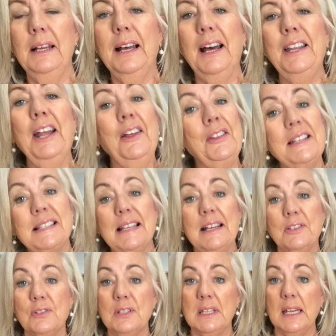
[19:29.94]
I know this
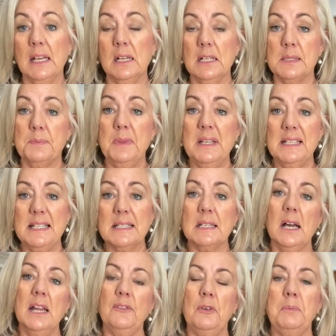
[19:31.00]
sounds ridiculous, but this is
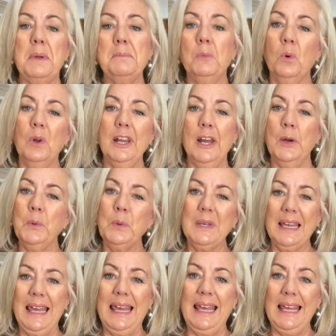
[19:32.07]
kind of a bit more low
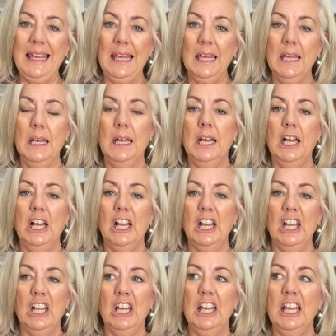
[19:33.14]
key.
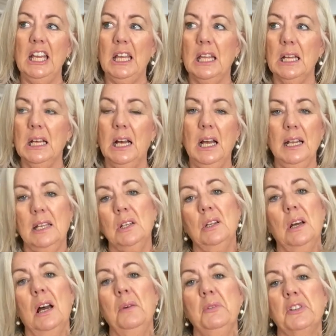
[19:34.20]
Like I
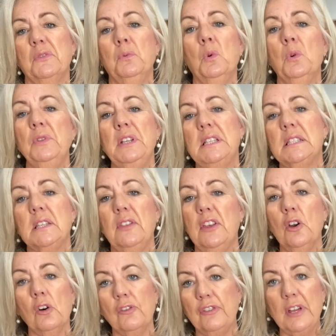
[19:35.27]
would have worn this to
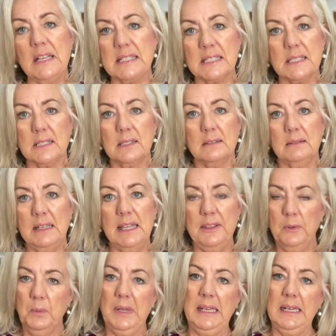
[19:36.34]
the office in
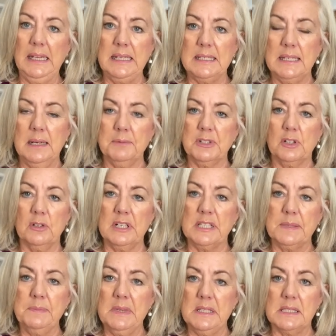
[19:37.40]
the week leading up to
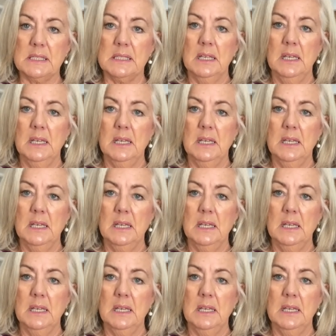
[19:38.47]
Christmas.